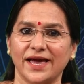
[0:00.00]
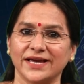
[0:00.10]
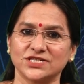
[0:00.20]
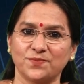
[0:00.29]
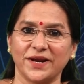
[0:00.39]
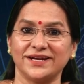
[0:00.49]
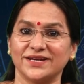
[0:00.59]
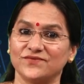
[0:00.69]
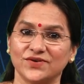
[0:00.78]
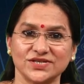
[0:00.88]
explained
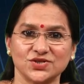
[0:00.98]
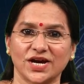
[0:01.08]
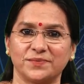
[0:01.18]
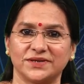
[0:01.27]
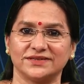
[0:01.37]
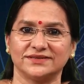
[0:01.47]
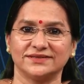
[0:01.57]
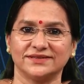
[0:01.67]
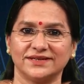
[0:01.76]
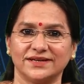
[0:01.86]
in first chapter.
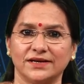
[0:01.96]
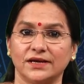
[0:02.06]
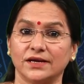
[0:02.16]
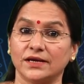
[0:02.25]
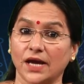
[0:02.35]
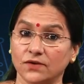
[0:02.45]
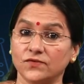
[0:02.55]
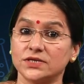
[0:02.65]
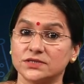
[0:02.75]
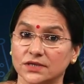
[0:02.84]
Can
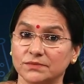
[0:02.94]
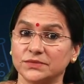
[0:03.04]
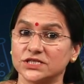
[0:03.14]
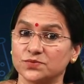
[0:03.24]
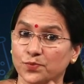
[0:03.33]
we term this